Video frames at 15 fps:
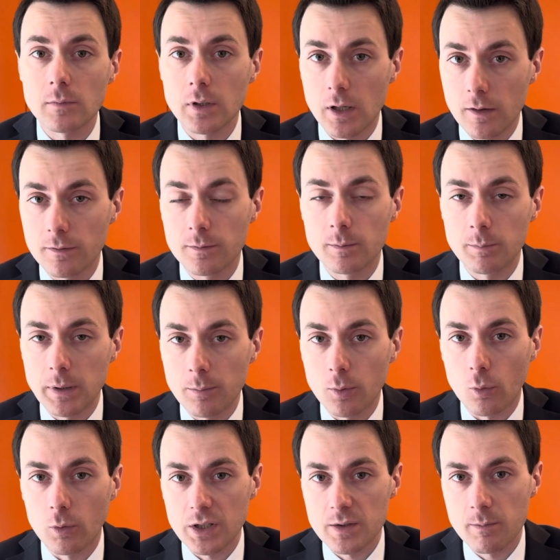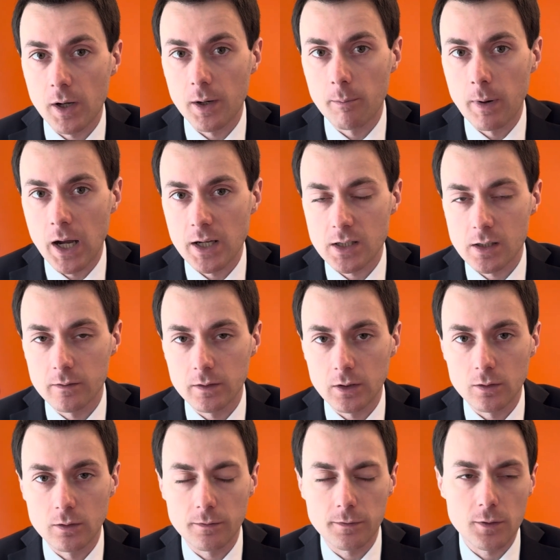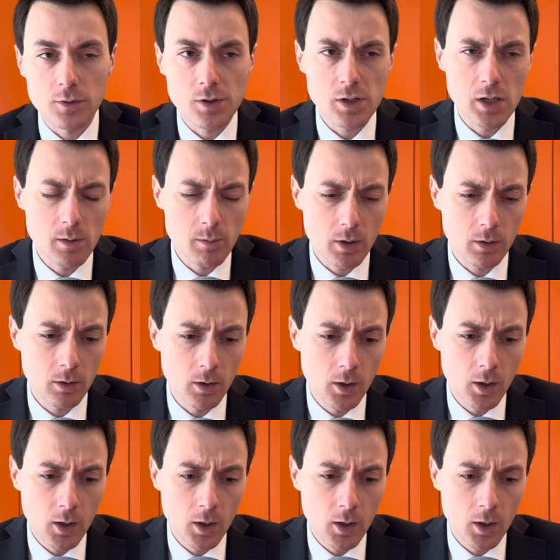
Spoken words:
if people respond positively to the first email.